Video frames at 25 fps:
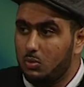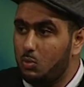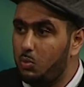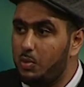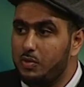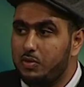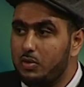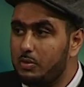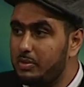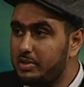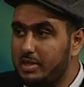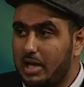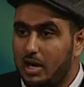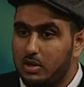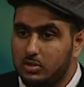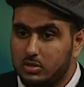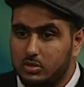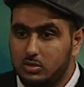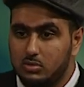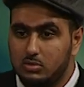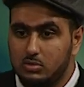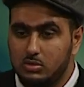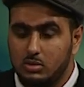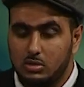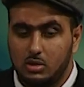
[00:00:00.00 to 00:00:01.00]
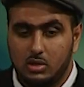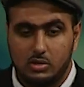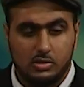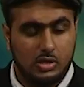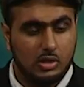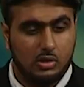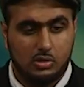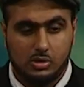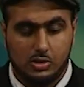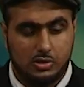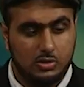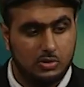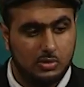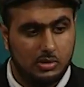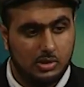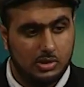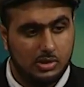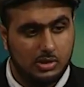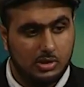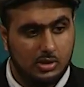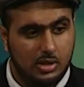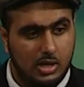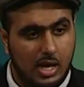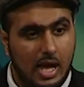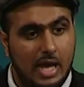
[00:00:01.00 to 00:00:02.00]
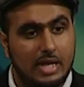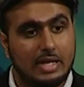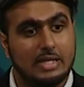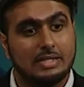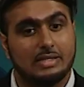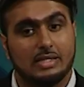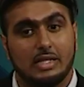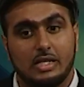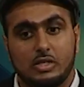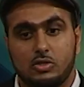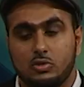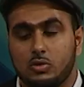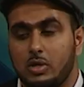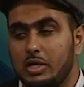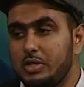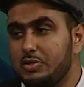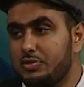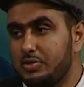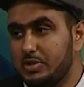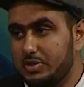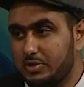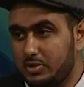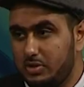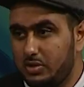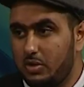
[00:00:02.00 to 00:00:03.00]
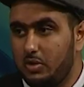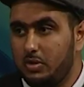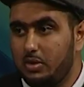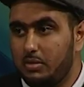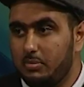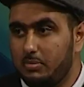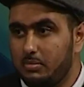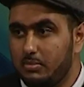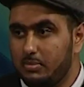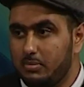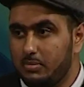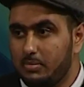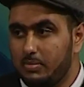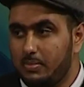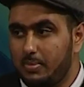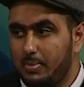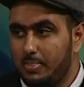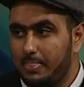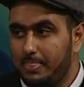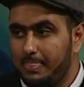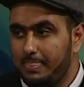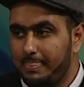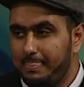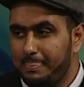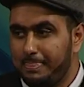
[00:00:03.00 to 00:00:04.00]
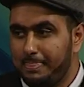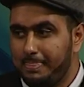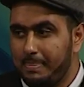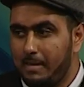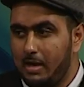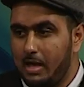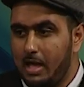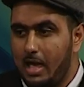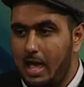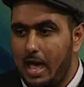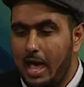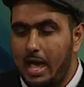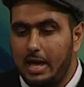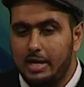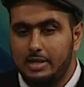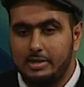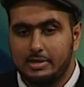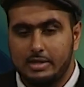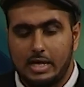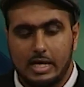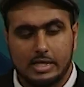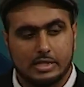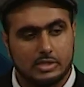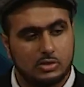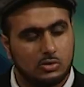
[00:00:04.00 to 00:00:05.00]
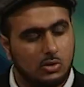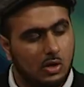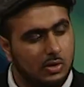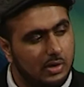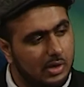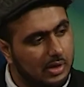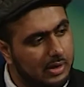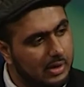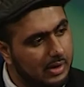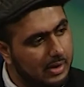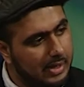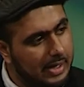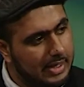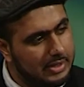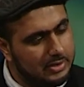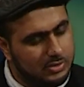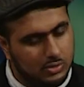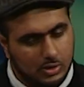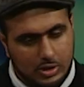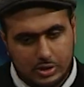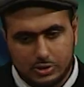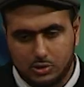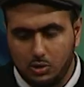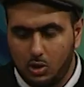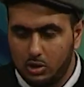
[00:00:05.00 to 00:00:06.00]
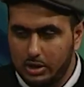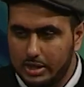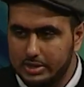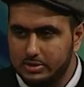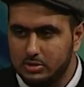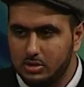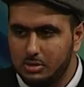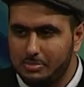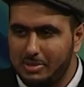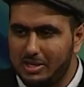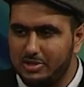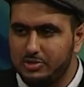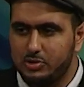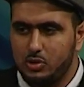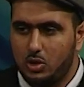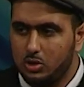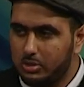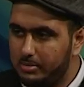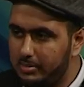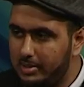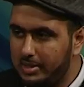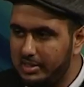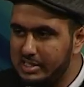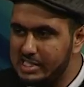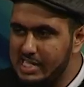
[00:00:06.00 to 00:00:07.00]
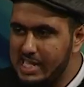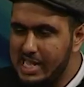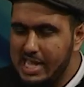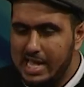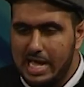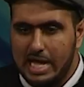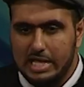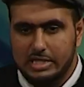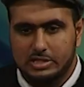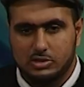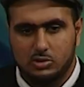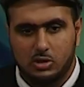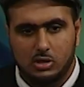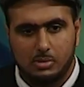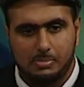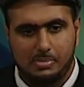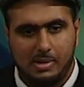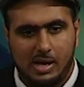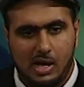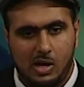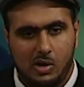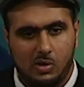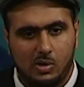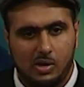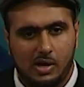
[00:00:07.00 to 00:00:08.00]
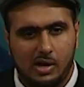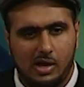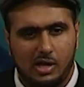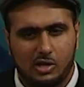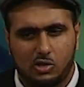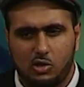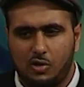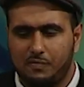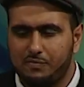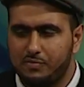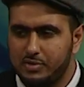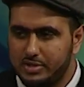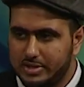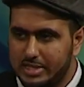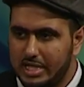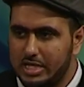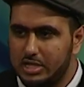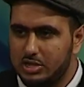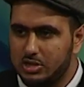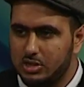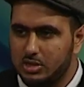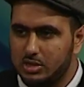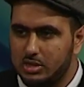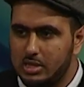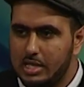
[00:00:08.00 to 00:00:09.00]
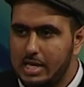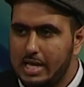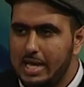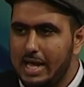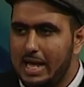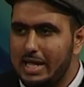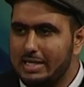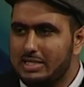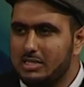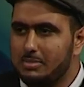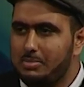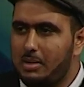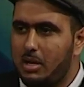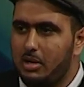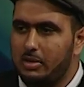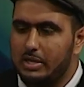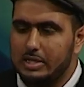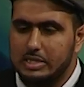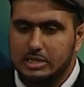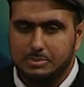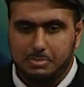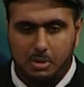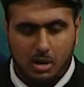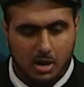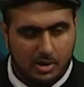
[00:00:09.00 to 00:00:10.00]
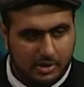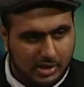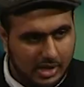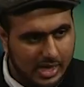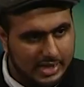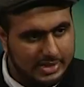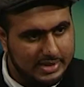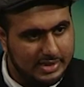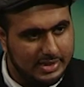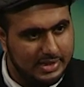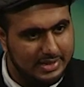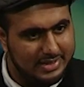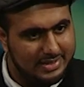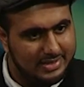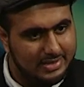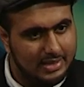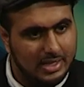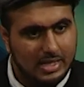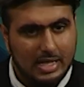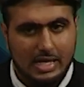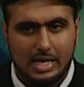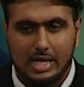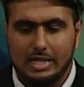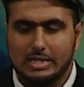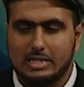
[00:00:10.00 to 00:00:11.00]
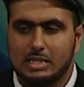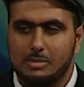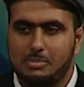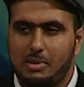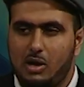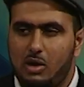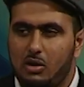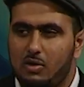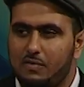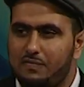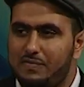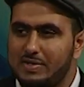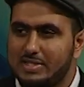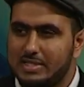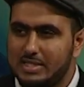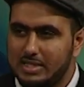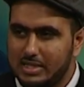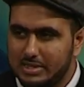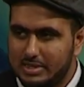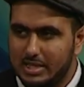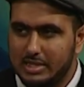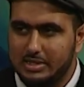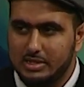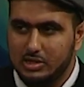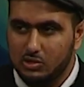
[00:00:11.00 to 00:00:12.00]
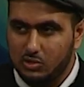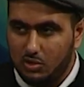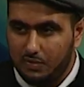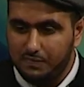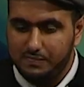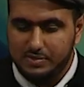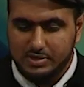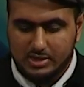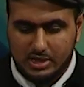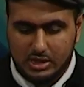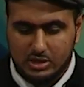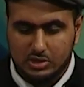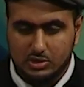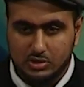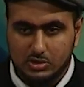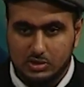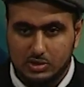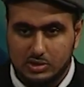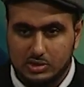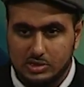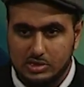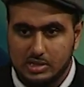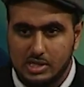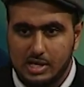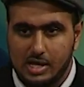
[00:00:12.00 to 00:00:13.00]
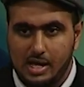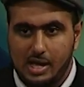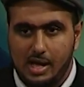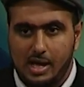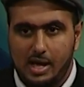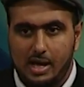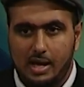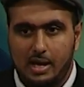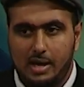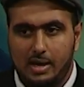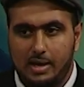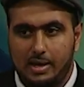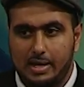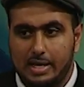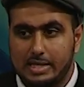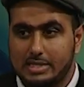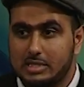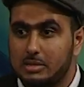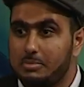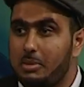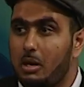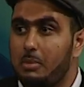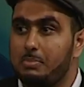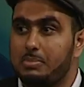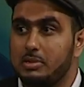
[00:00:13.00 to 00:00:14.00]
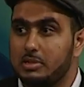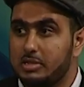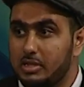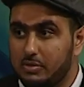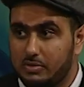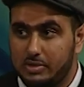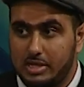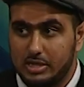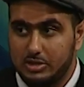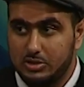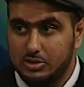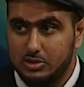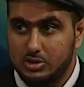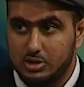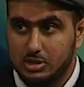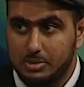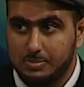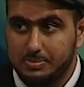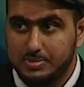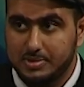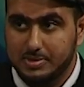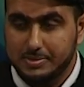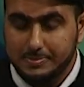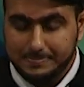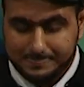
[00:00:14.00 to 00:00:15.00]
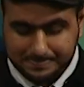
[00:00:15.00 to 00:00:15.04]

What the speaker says: With or without you, they're going to do it. and it's in your interest to know them. And it's not about dogma. It's not about confrontation. It's about inspiring ideas. It's about facilitating conversations. It's about building relationships.